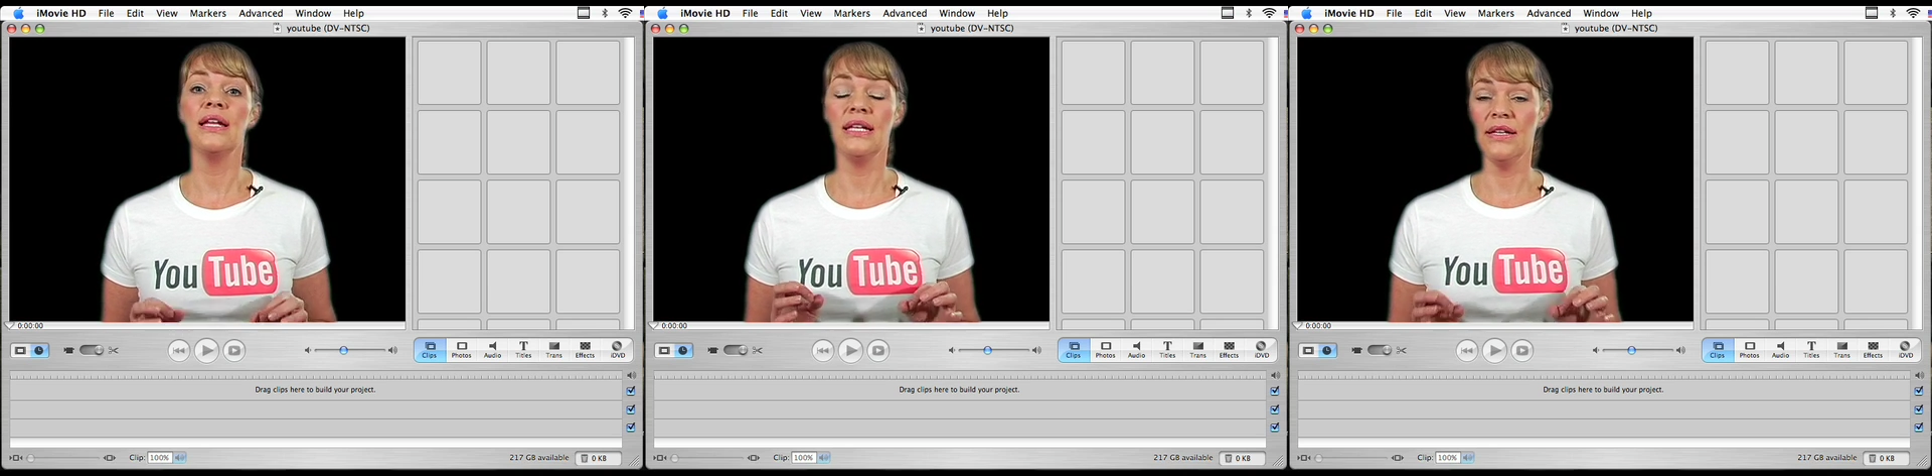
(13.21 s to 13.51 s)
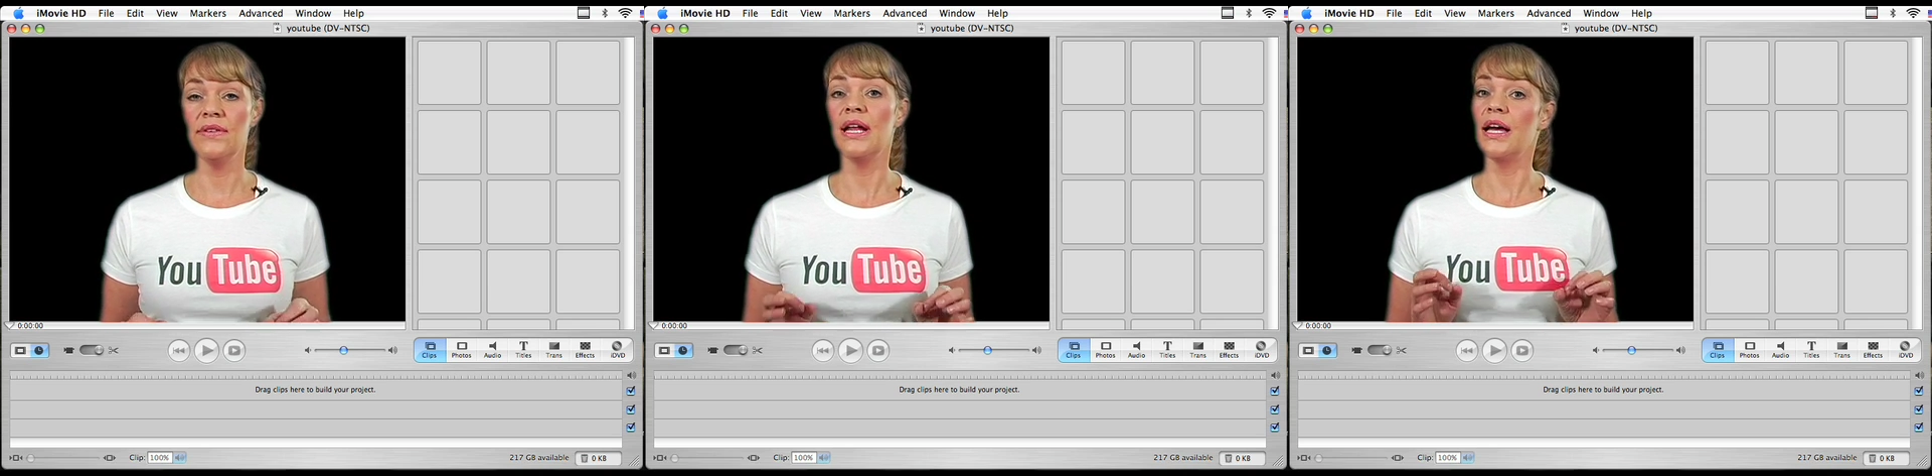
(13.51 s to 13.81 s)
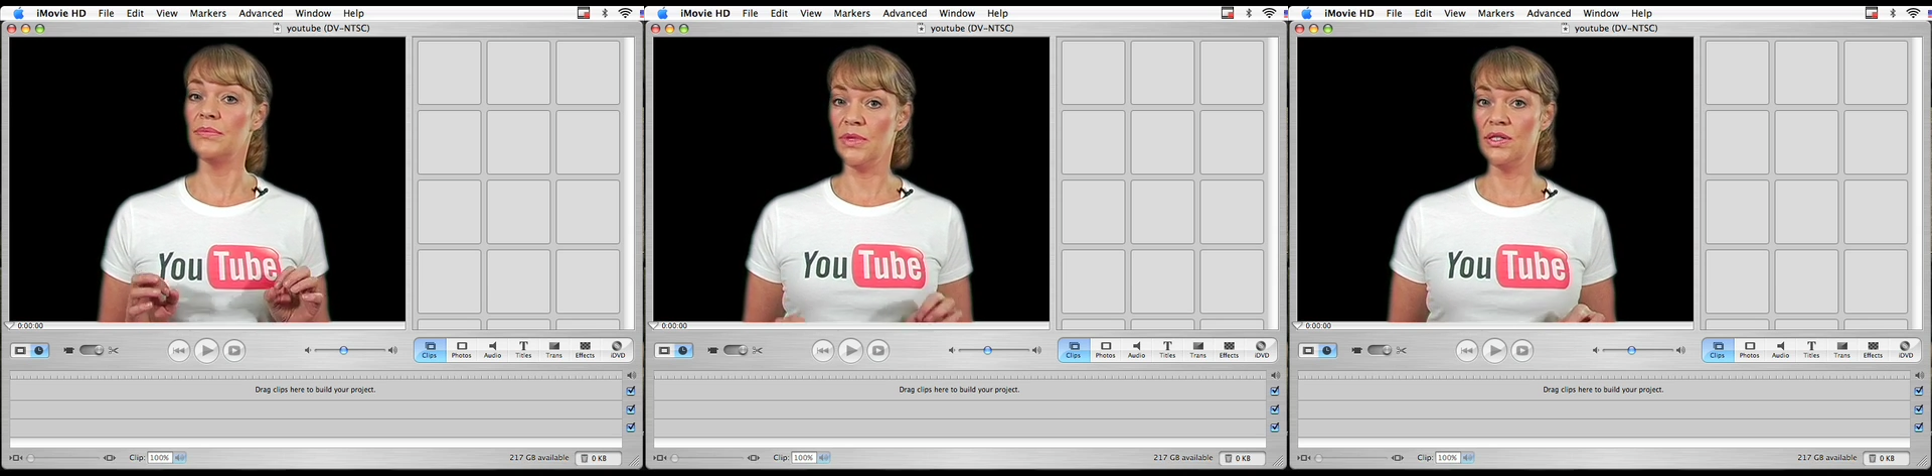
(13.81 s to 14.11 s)
and even
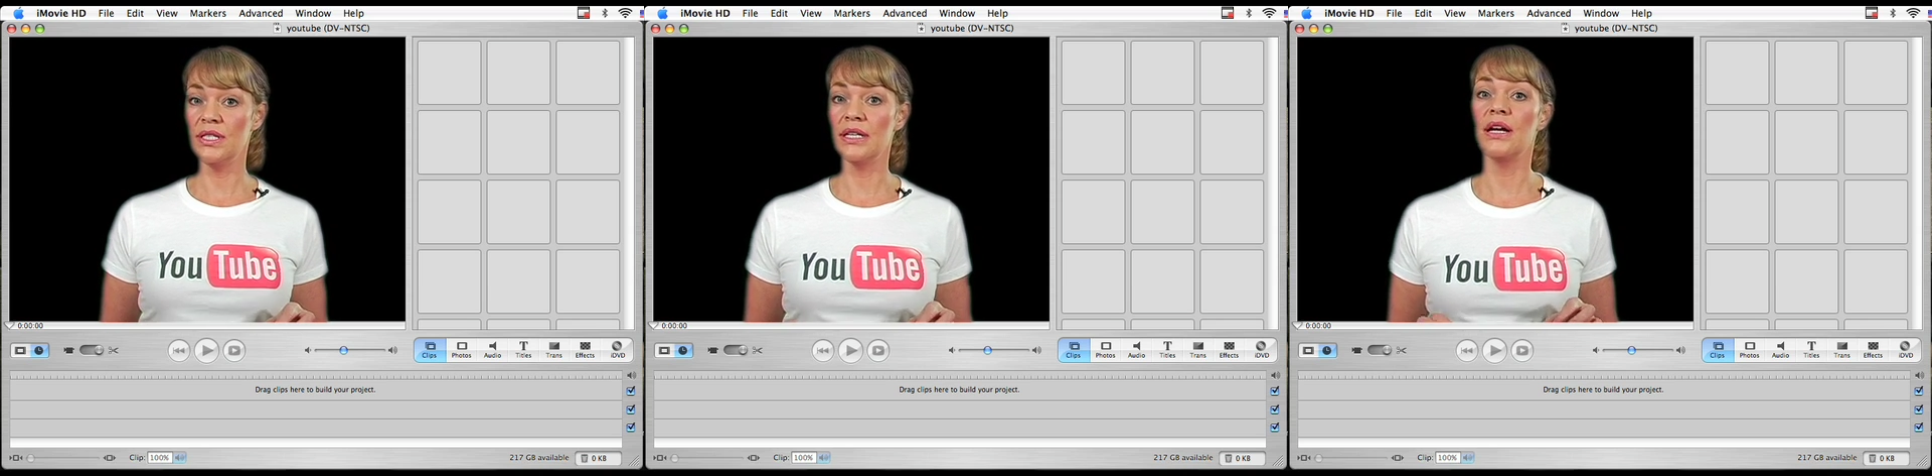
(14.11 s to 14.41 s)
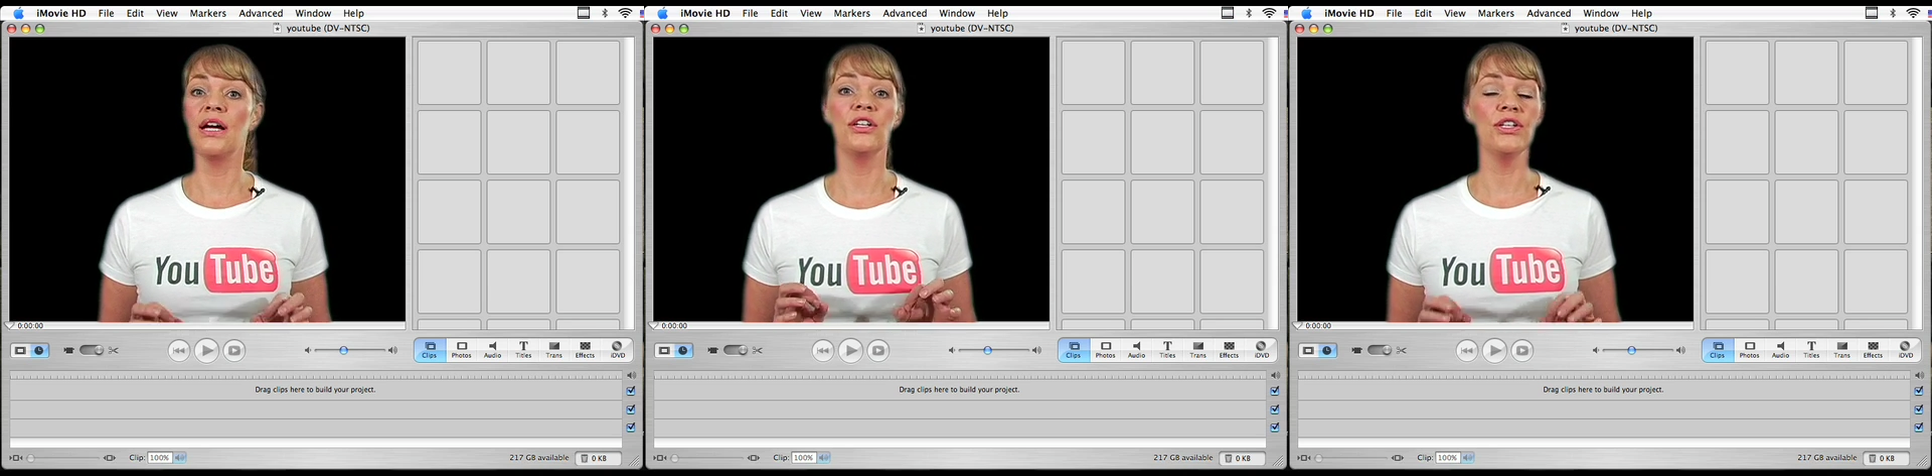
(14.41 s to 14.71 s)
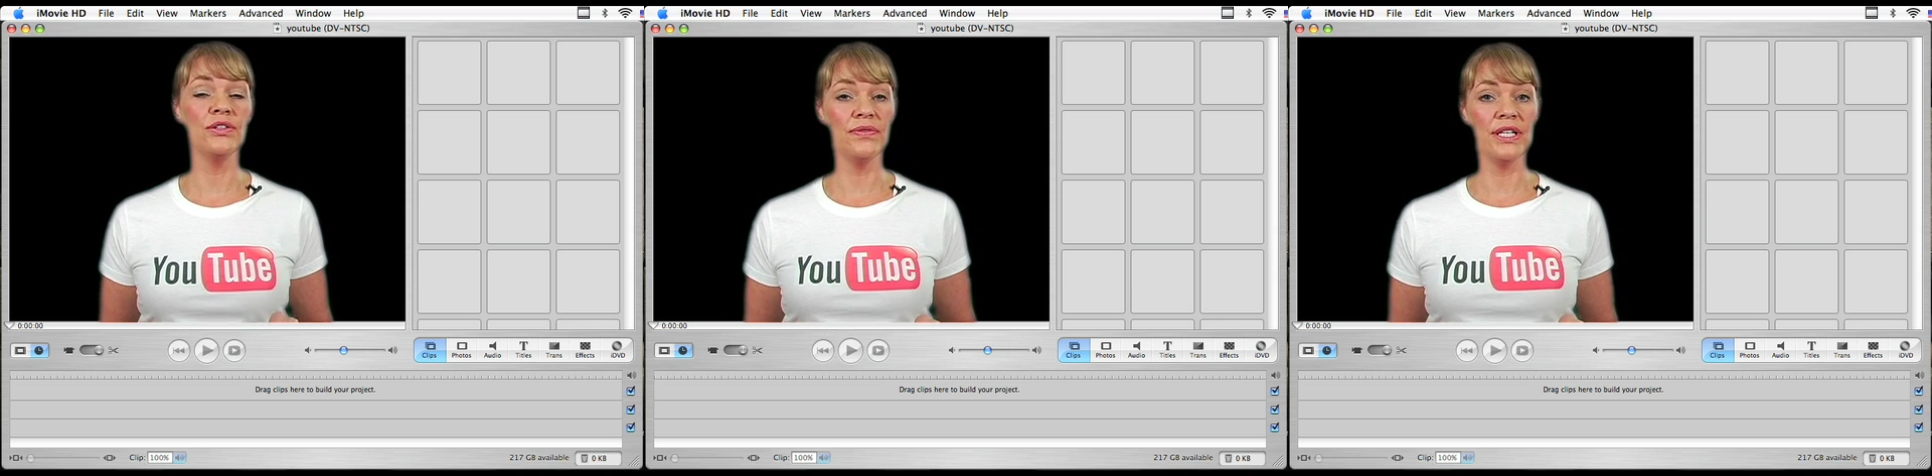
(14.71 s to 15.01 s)
add music under
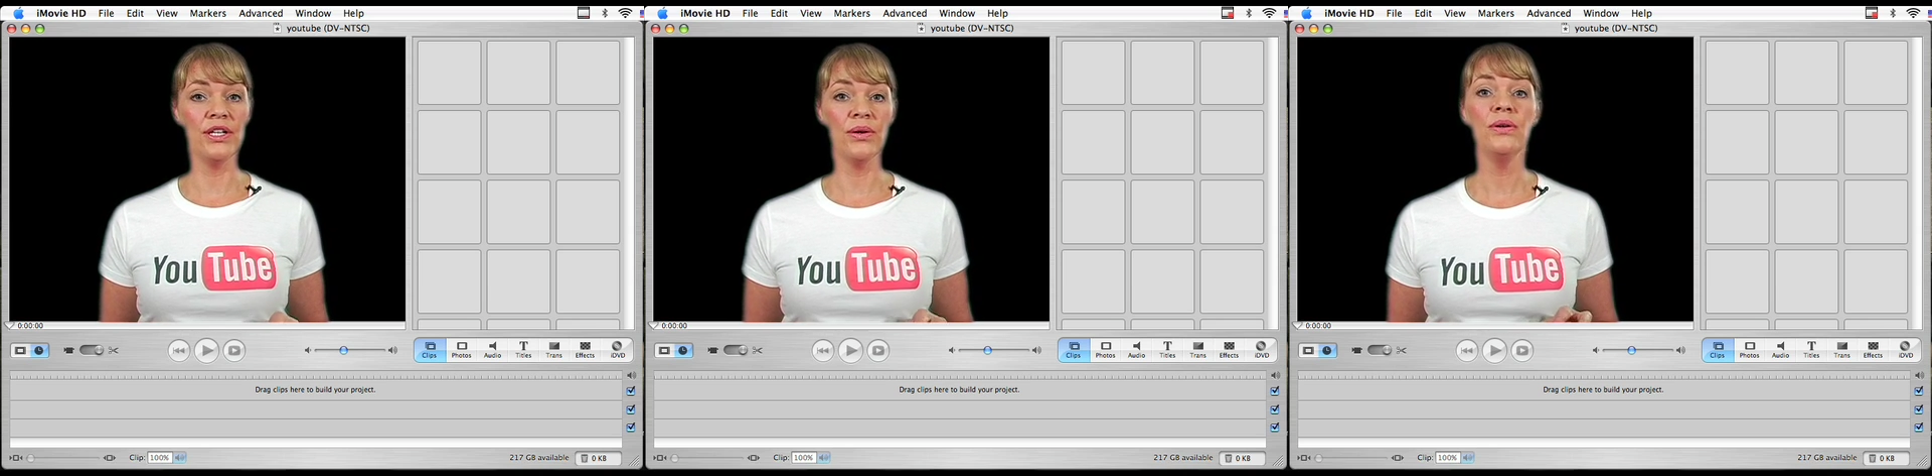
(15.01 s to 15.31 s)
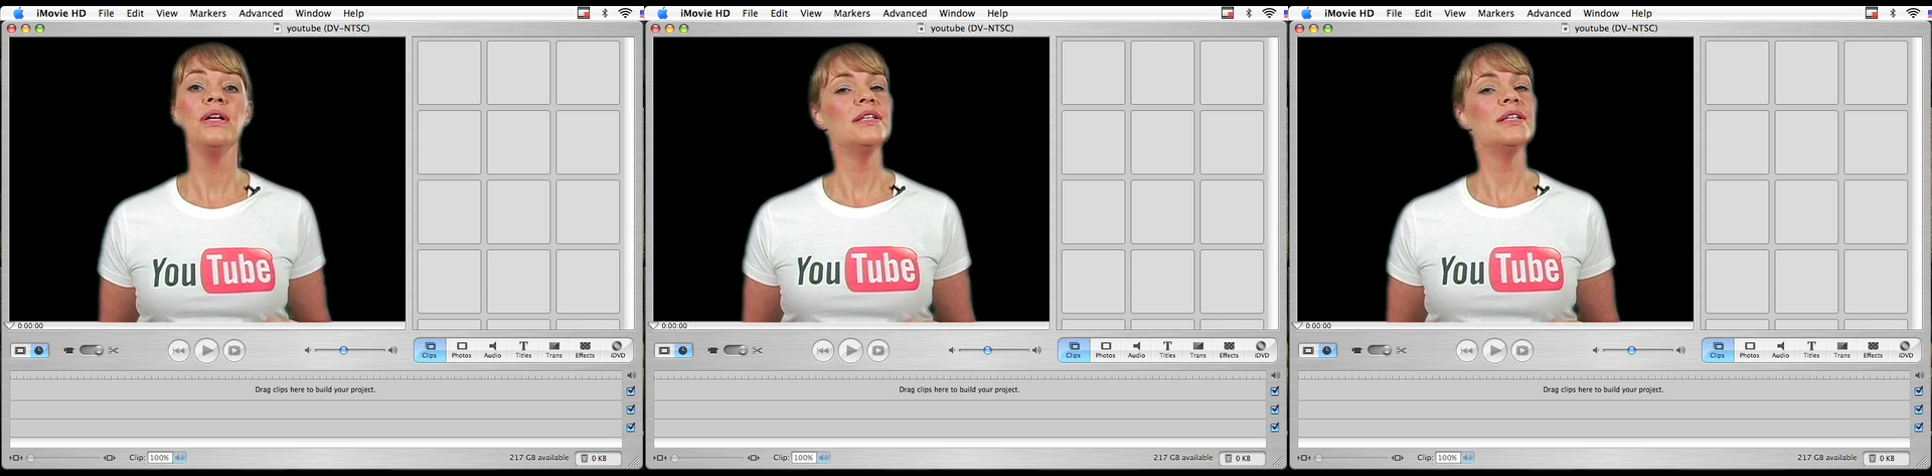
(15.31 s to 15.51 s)
your video